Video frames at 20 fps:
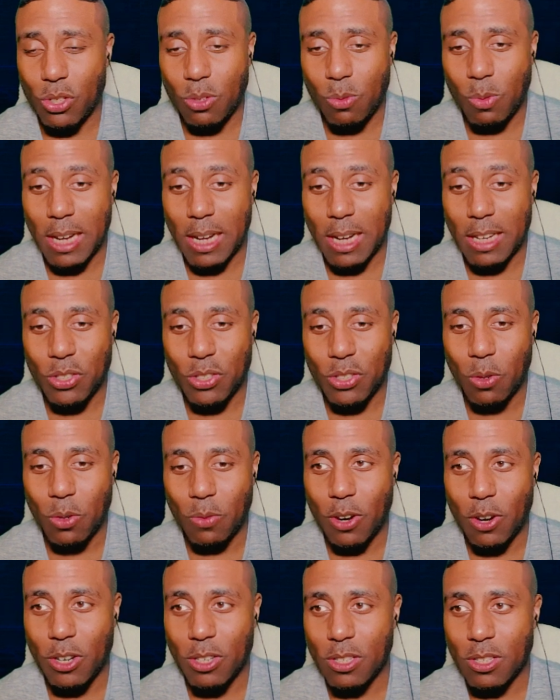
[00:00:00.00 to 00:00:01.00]
We got 2
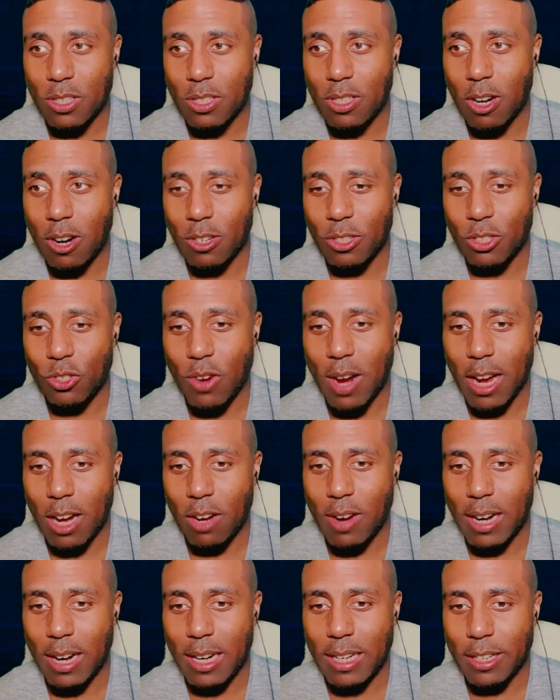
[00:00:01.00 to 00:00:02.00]
versions of Stardust Dragon
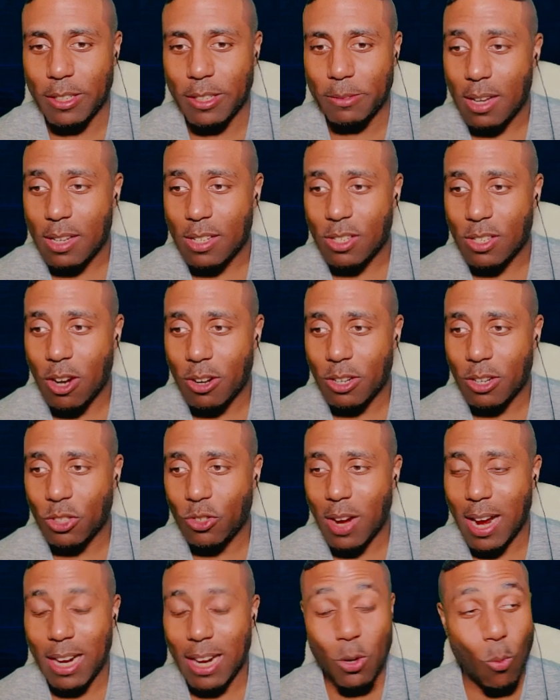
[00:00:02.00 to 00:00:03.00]
right here. Stardust
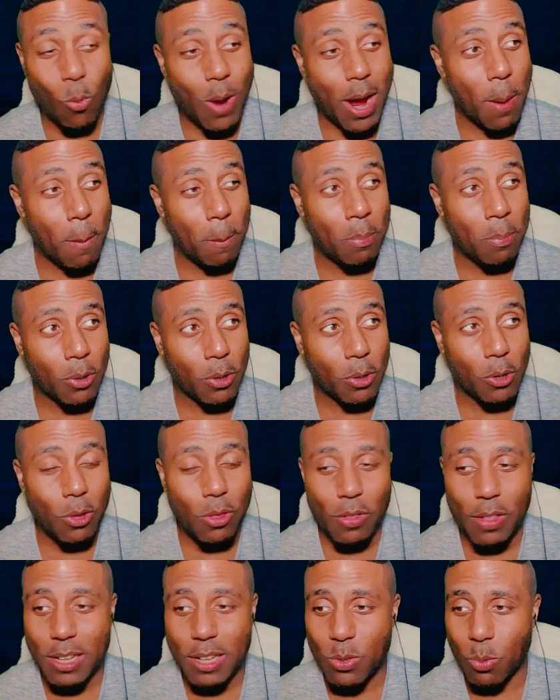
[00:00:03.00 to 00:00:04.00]
Dragon, a way to pull
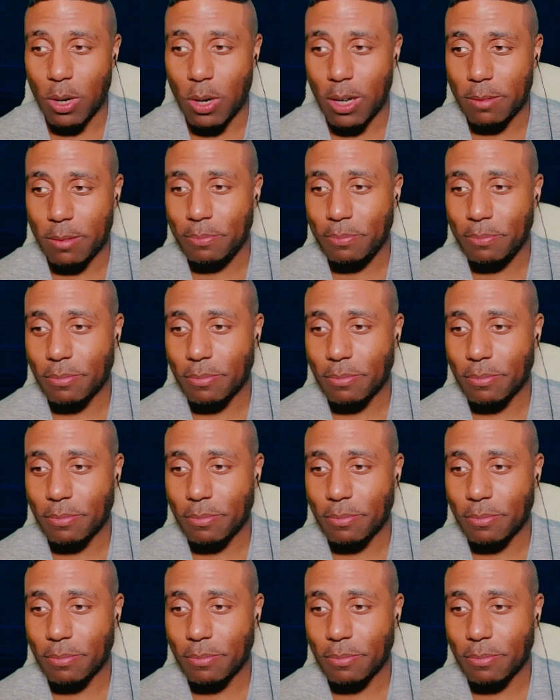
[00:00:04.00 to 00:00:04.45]
this one.